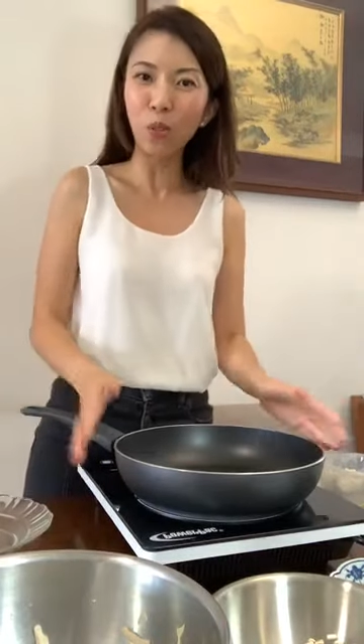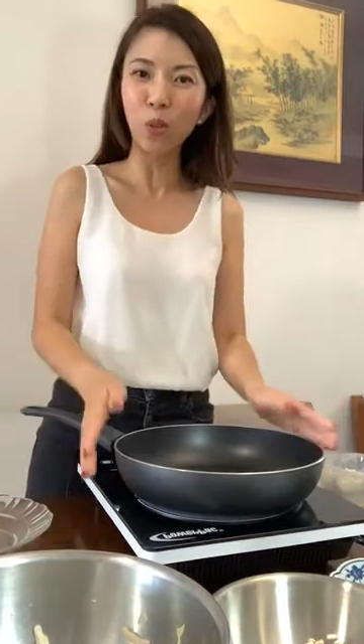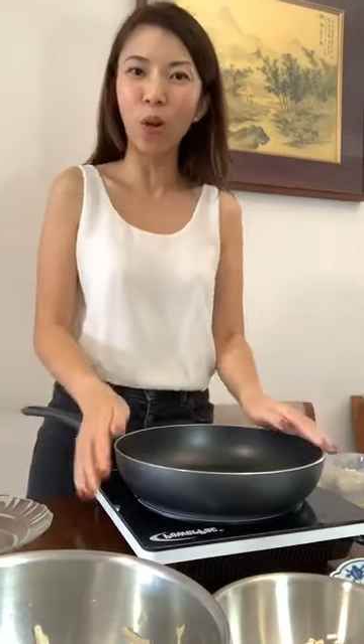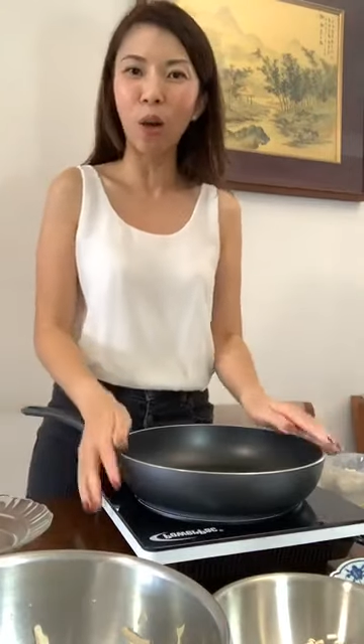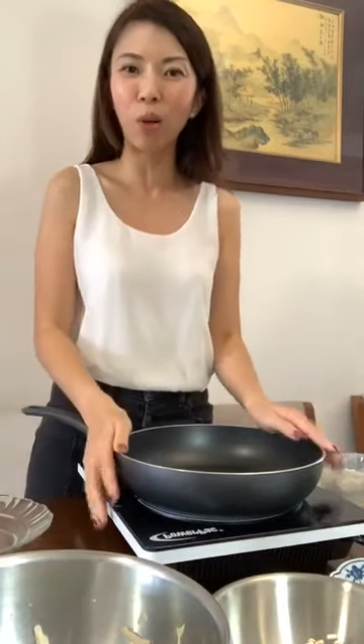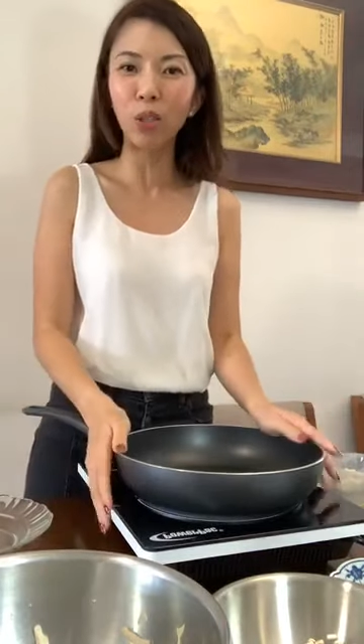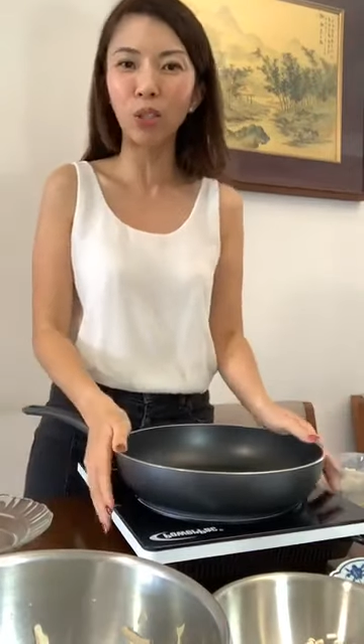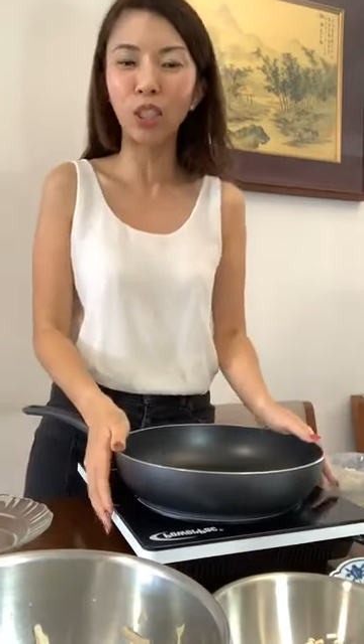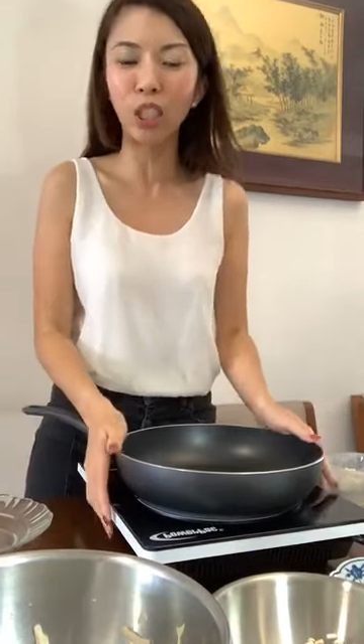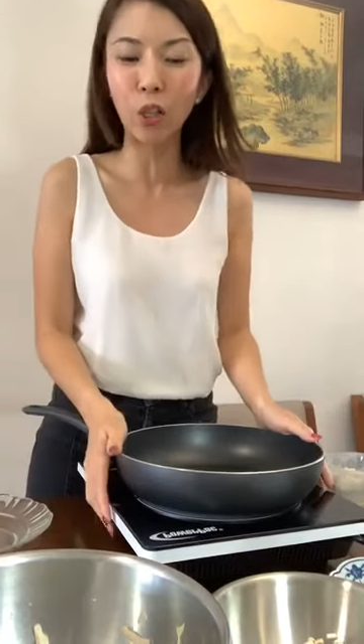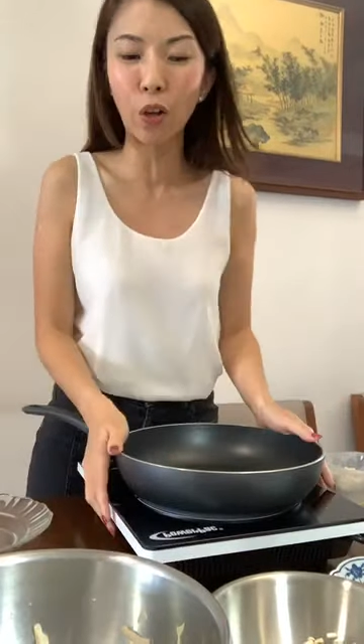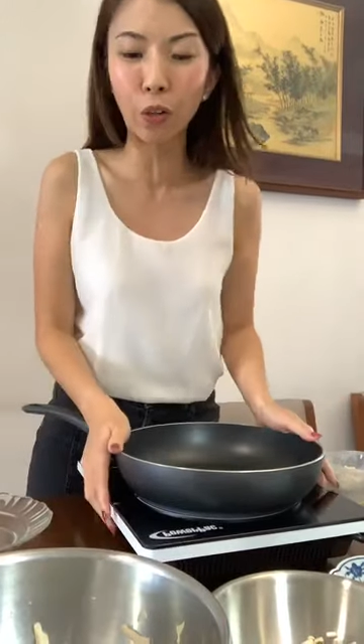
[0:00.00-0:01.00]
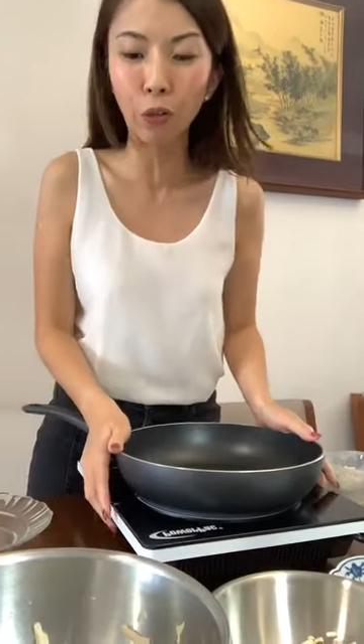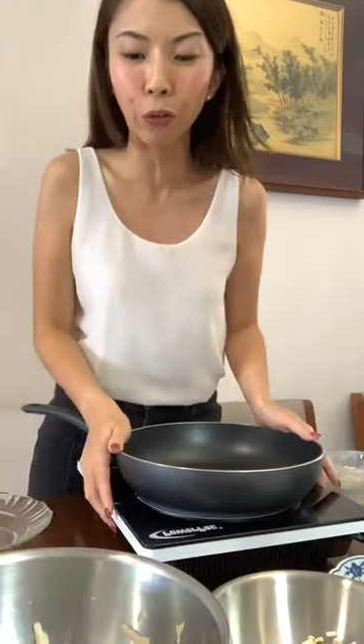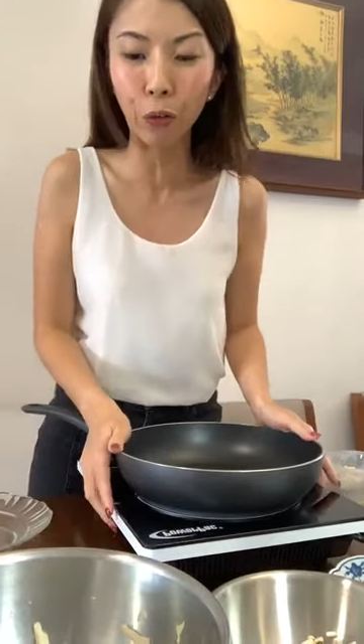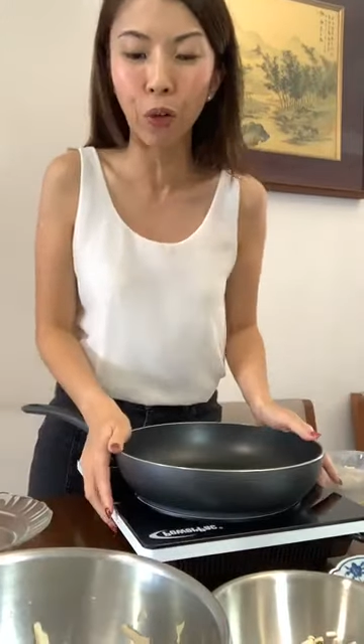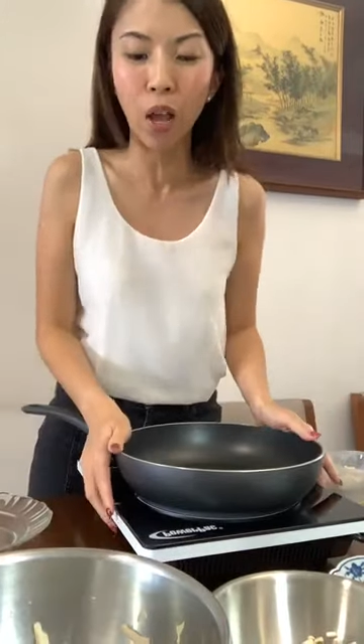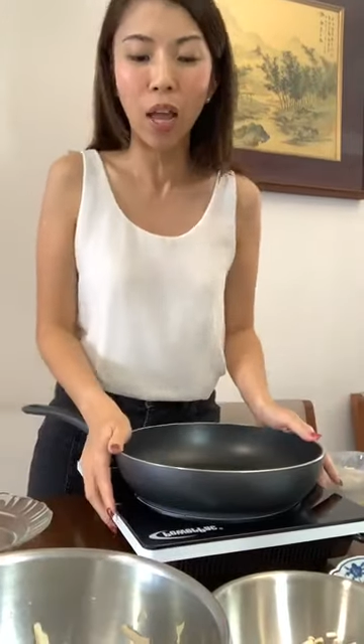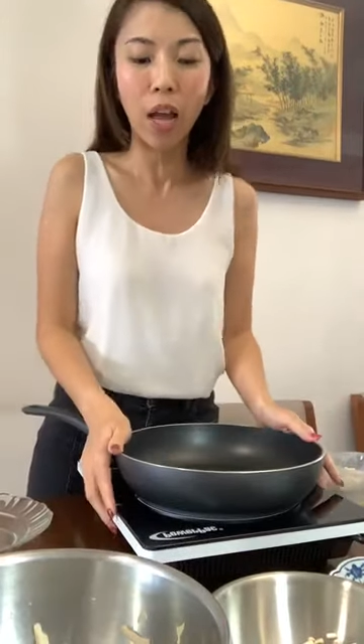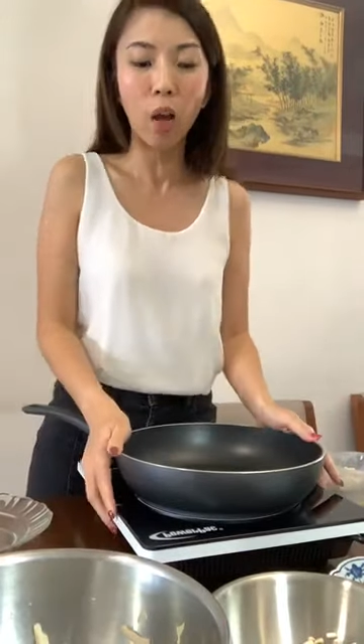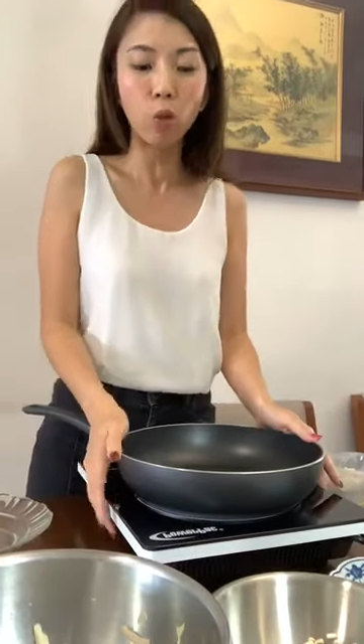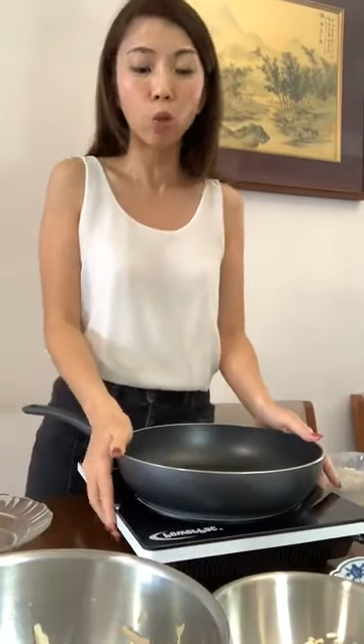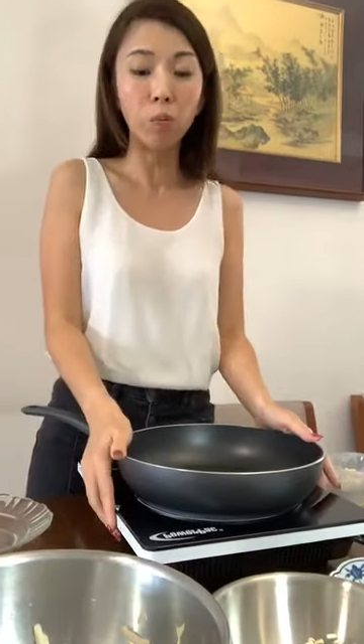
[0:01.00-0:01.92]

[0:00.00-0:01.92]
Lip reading: so I want to teach all of you how to